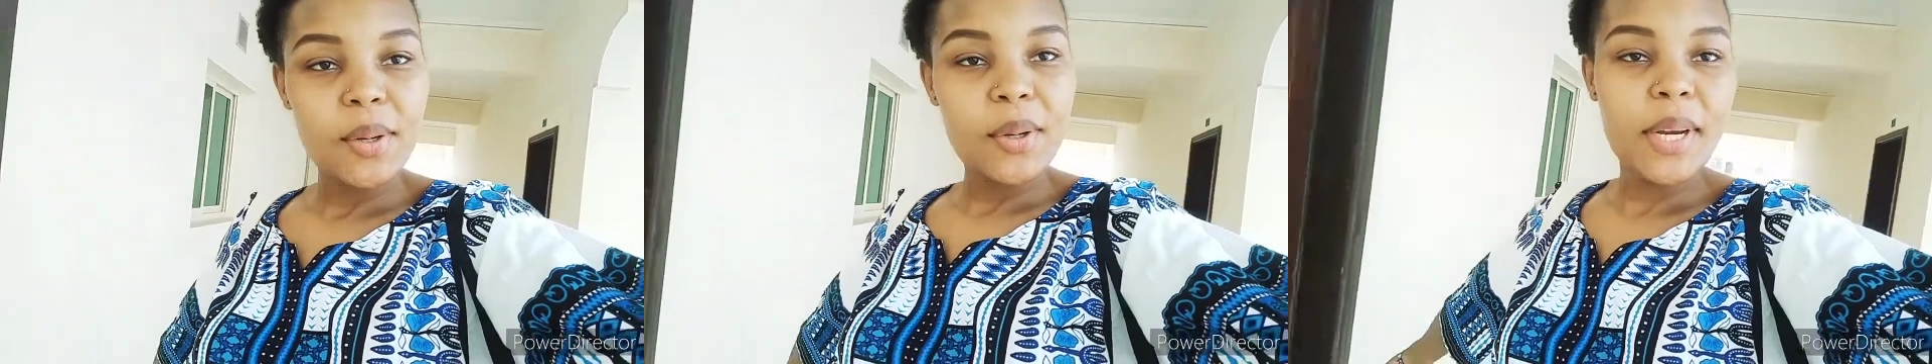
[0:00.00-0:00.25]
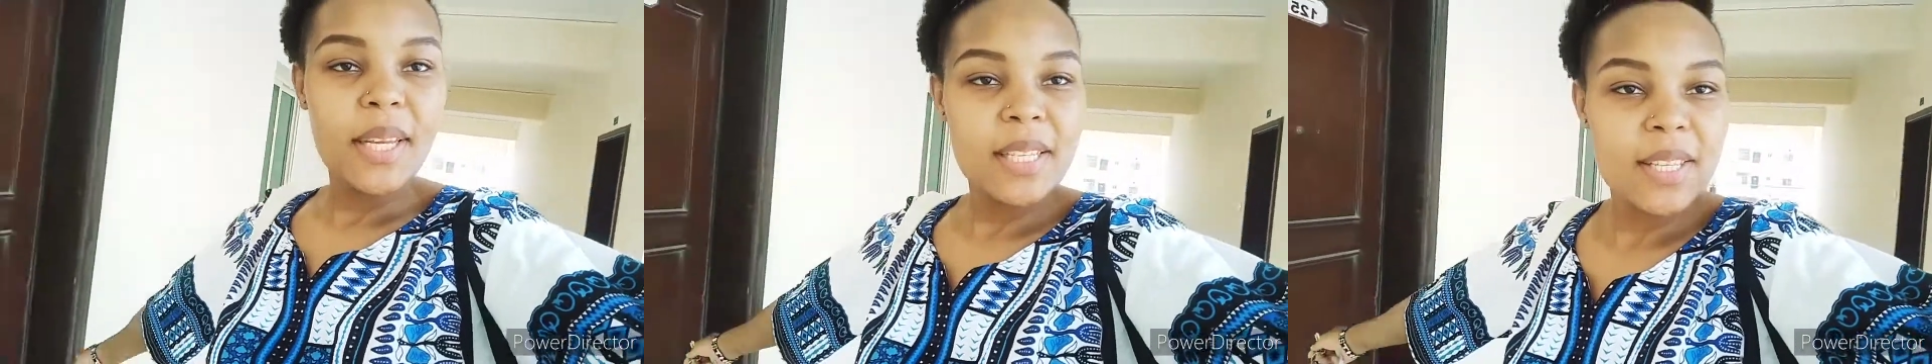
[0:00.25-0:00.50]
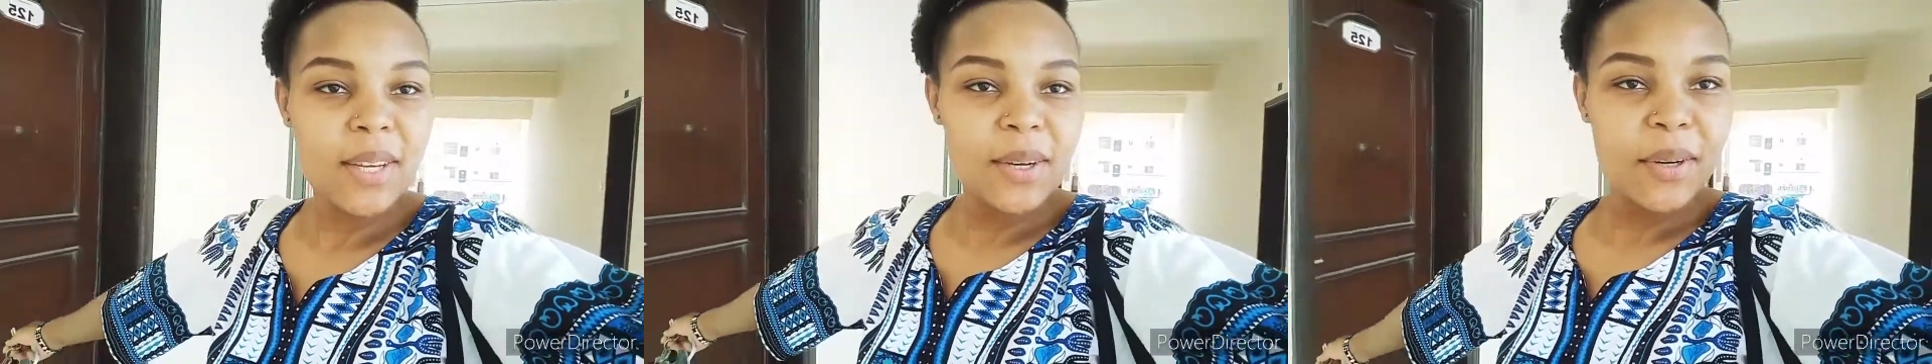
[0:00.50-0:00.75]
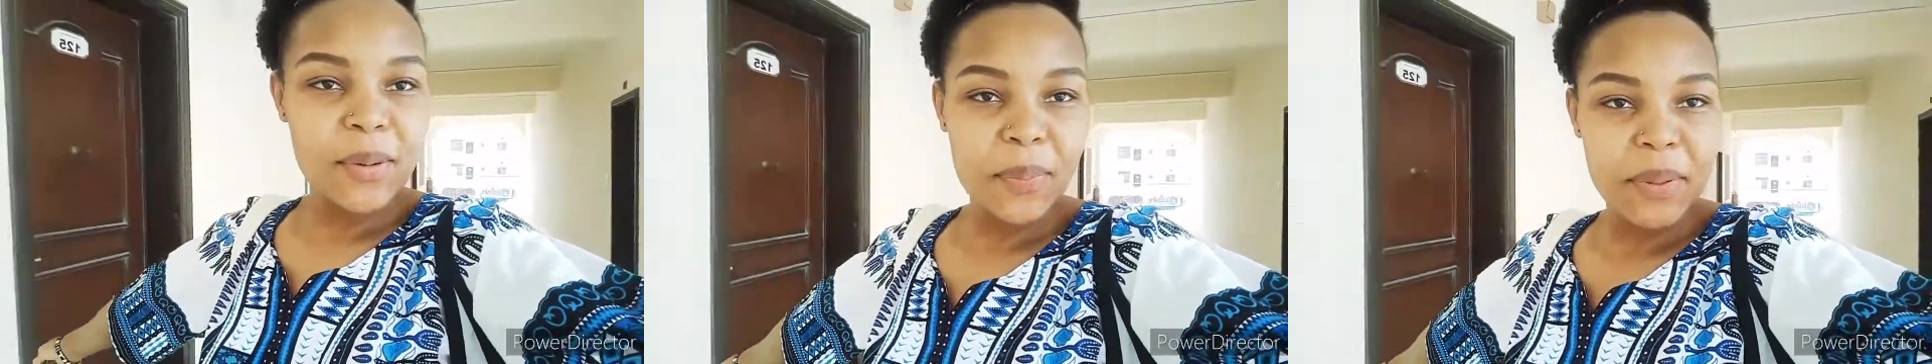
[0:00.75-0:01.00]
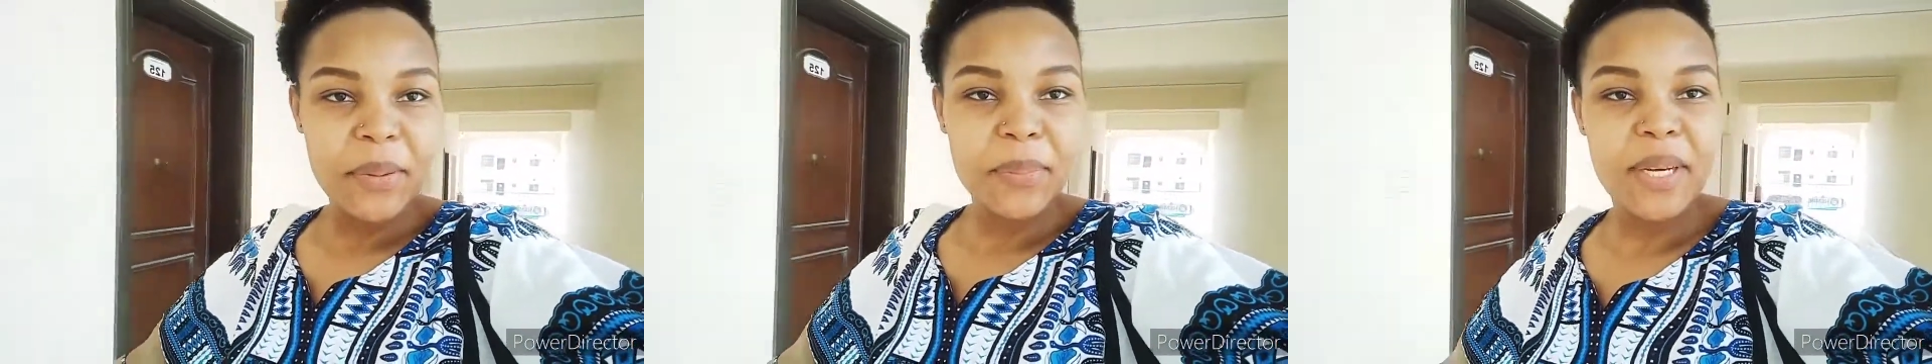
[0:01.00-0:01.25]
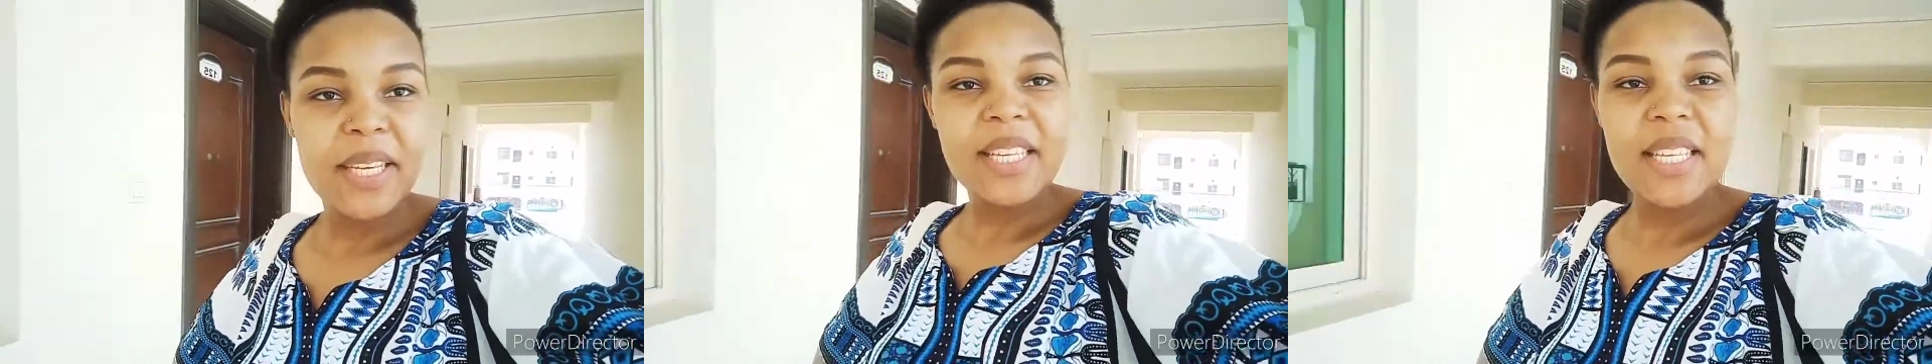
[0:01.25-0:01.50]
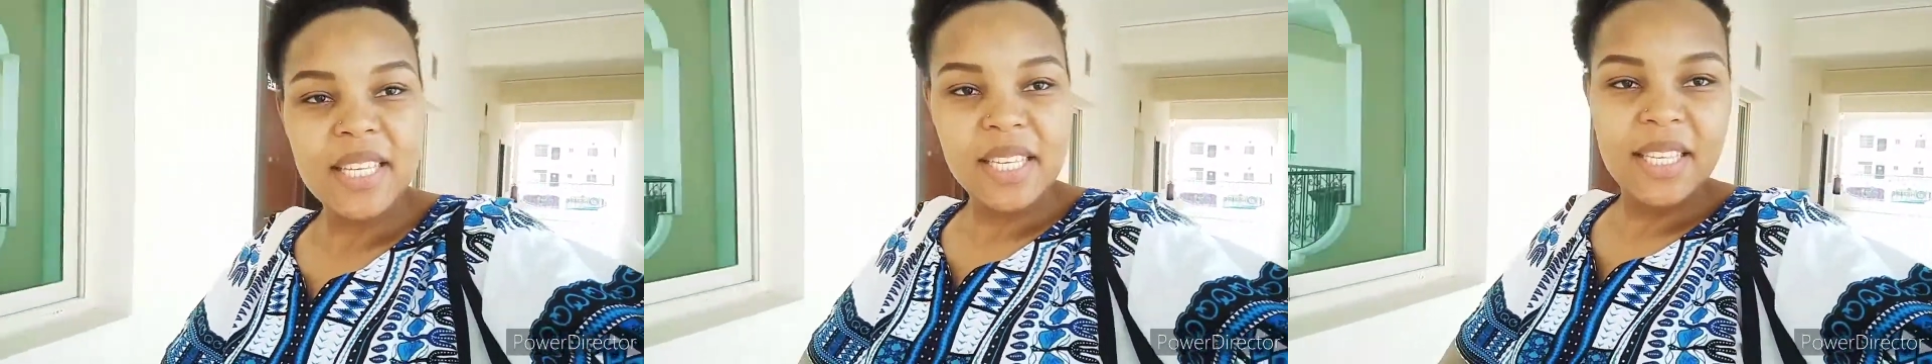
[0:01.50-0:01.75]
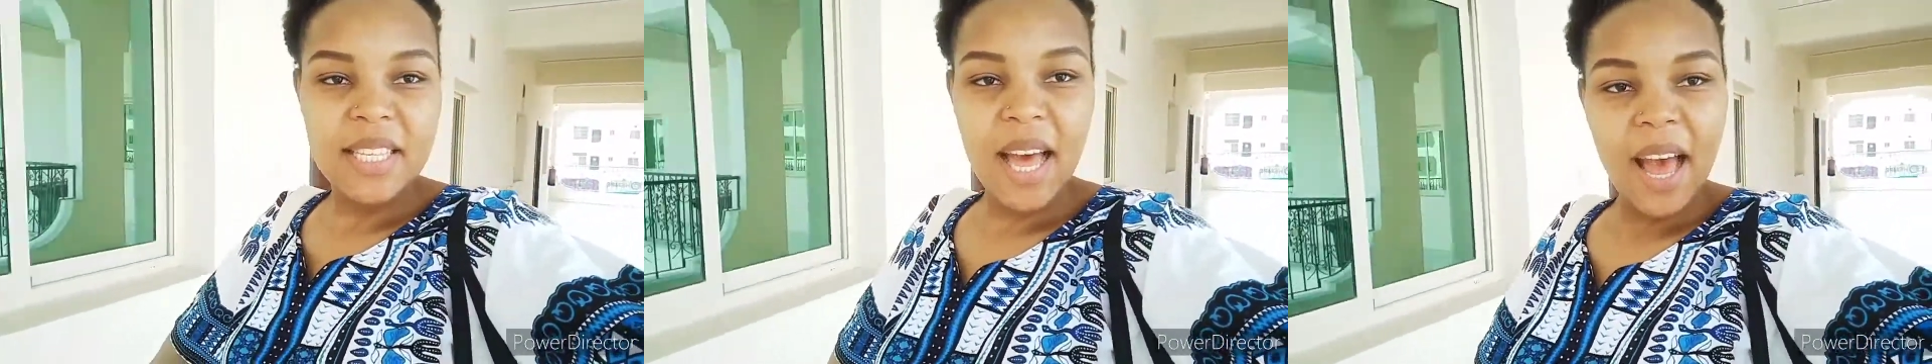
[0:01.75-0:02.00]
let's go pick my
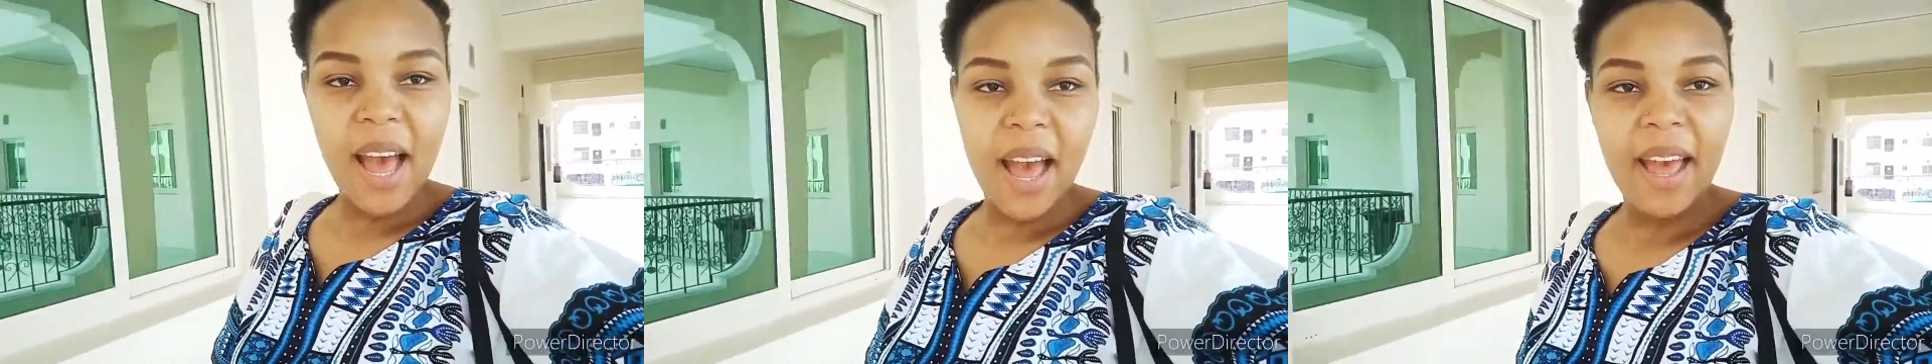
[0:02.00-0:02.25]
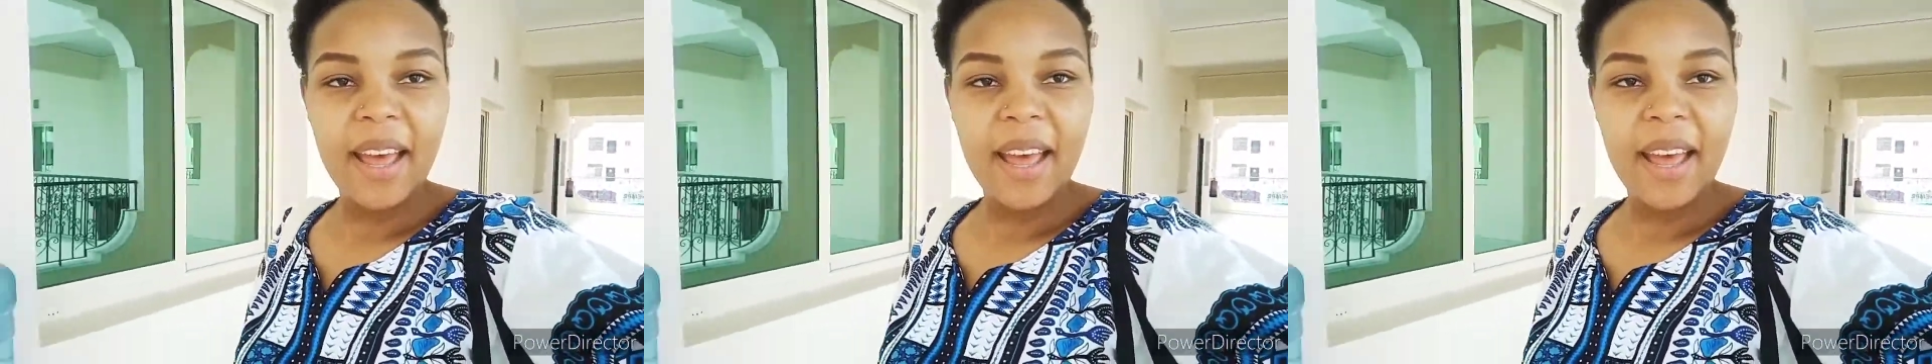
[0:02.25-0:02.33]
sister